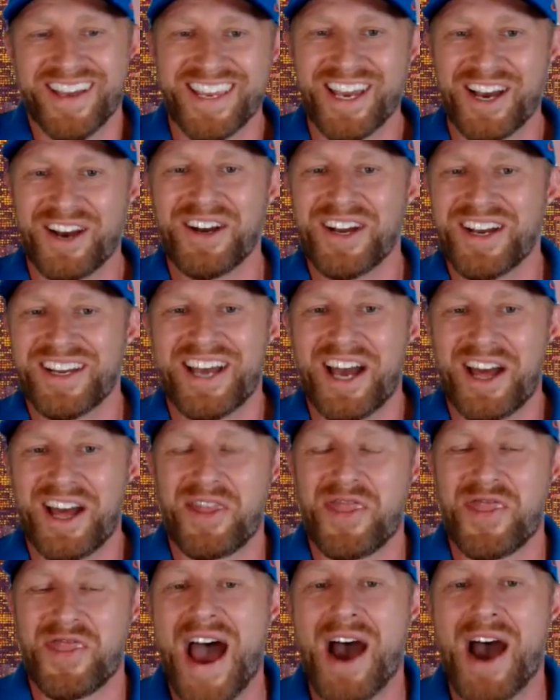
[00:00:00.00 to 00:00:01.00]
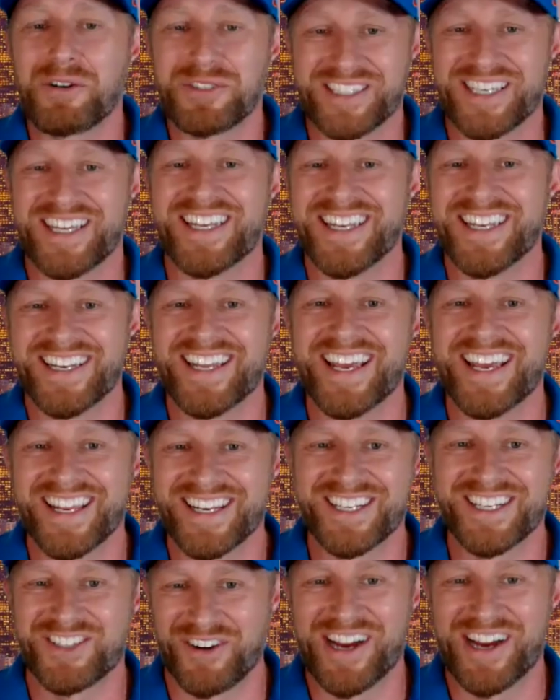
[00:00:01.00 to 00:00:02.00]
1,000
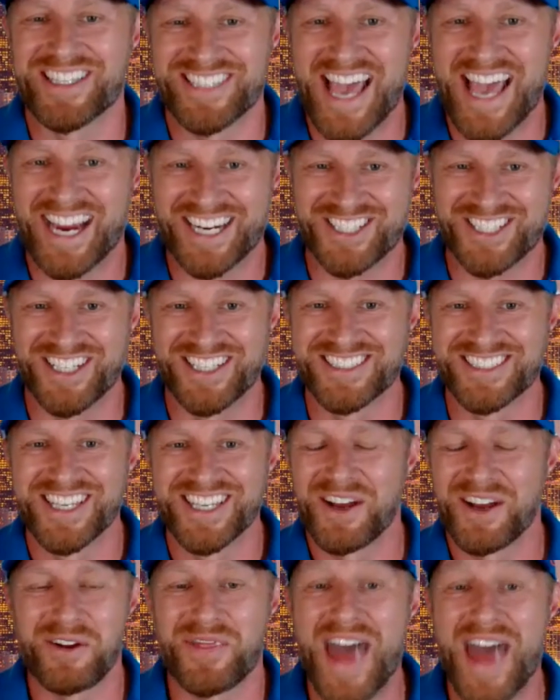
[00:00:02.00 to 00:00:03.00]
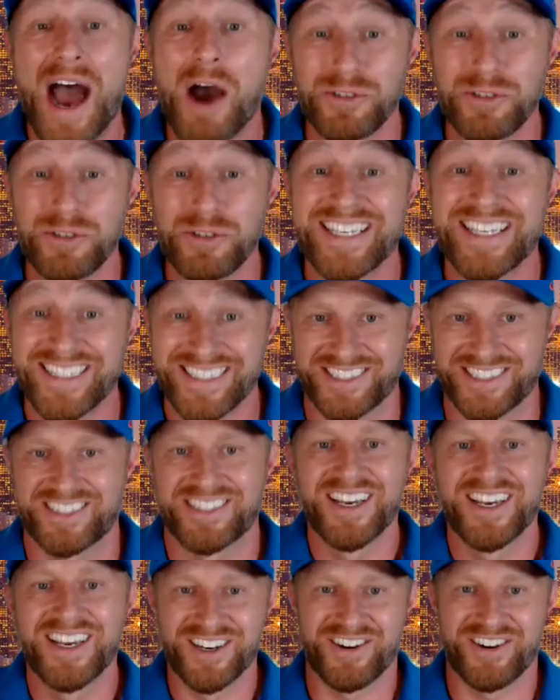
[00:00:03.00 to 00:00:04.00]
transactions, thousands,
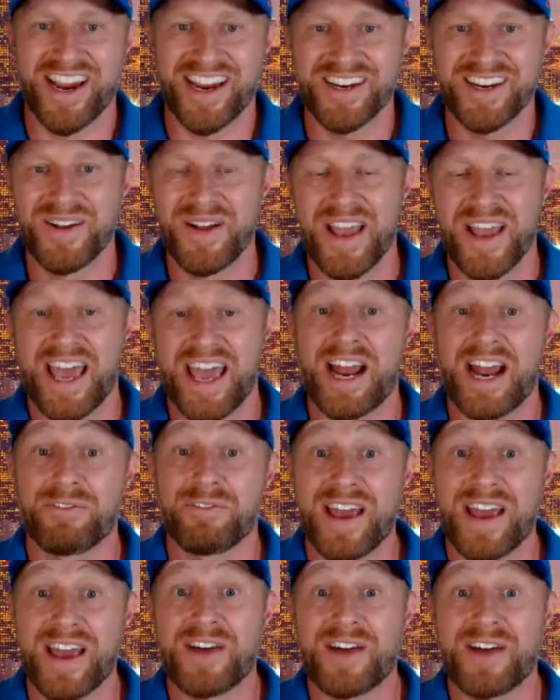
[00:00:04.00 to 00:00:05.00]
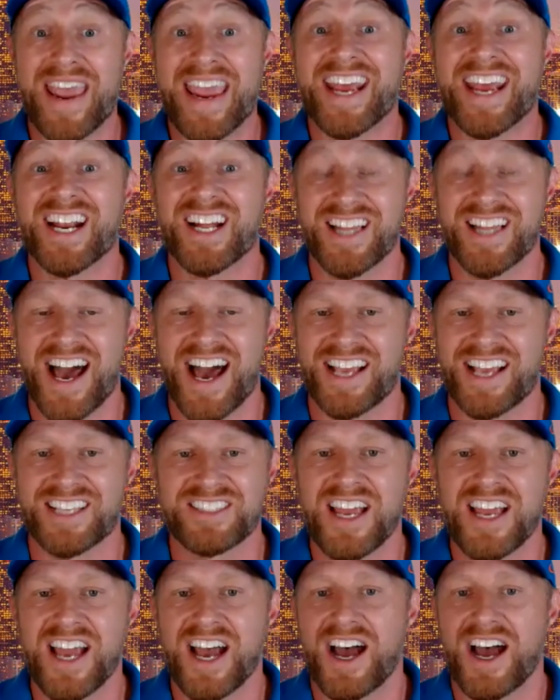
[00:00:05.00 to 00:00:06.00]
right? And I've analyzed
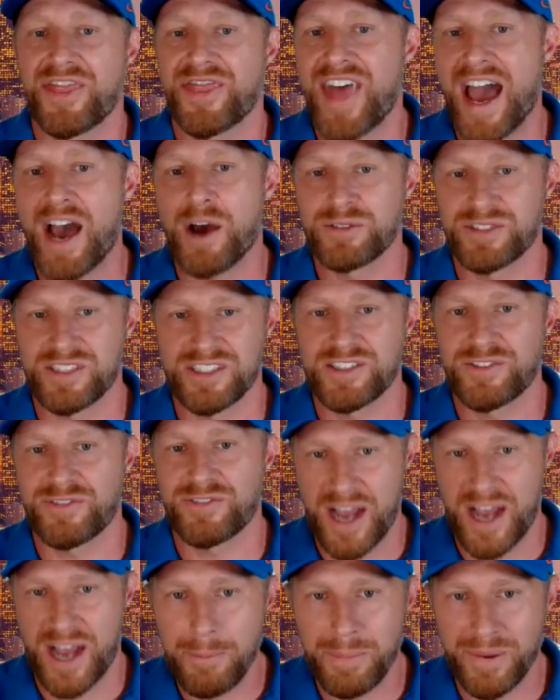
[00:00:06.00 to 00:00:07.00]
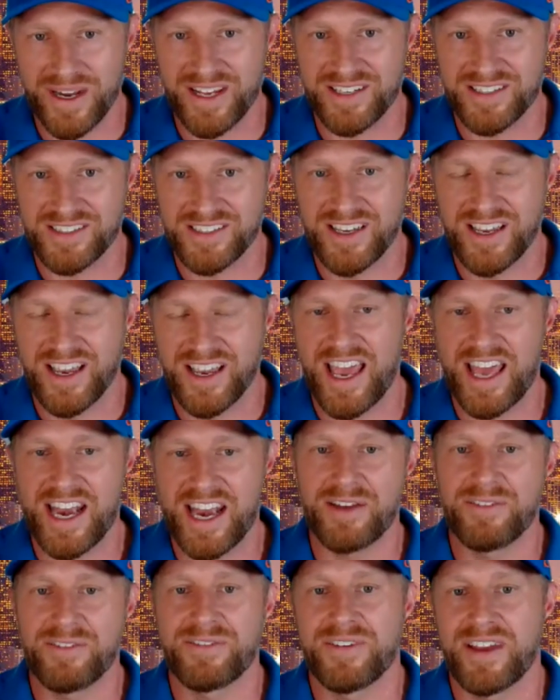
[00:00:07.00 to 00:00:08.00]
thousands of companies. And
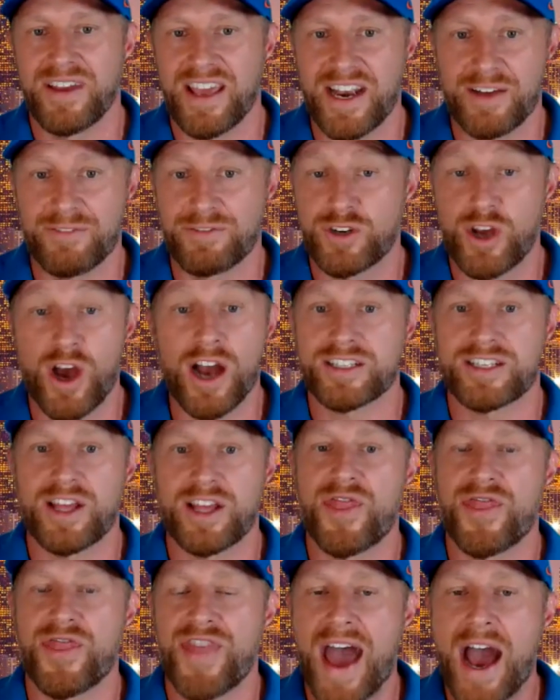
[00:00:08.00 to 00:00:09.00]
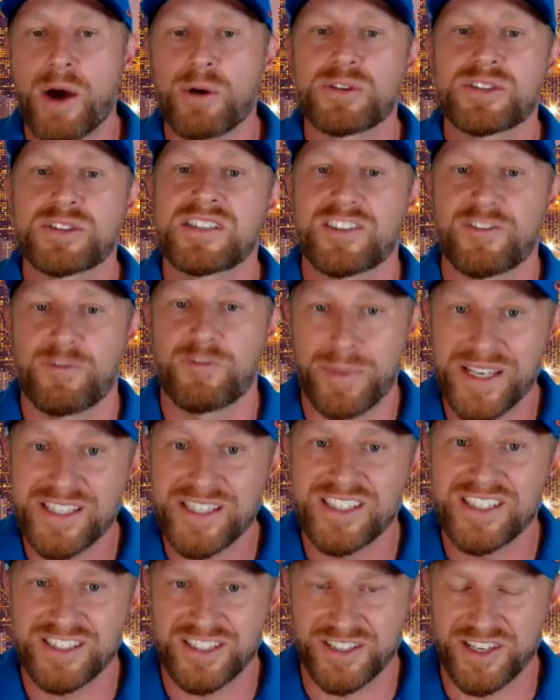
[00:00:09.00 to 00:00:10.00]
I've talked to thousands of
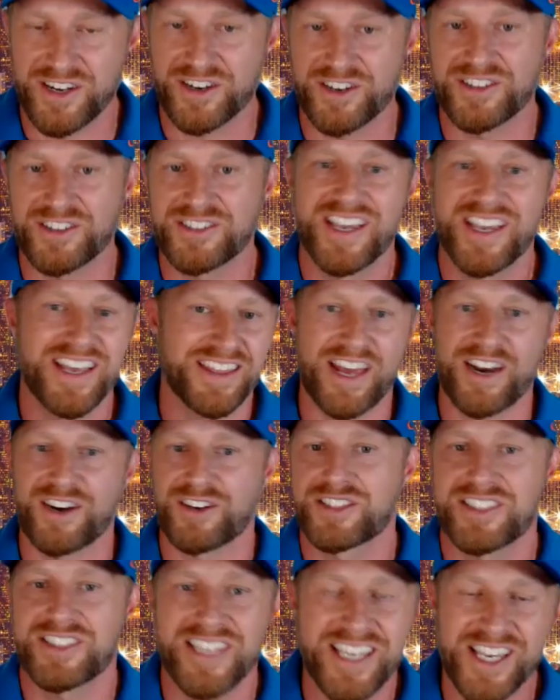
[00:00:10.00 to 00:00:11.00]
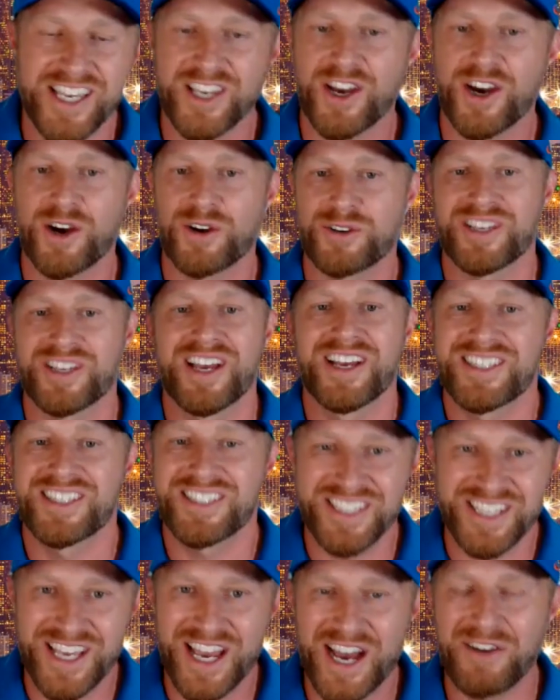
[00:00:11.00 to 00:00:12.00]
business leaders that are CEOs,
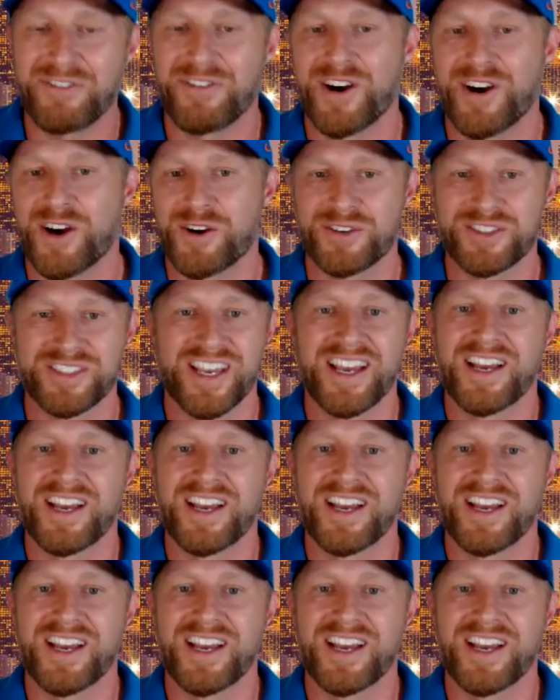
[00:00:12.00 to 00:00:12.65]
CFOs,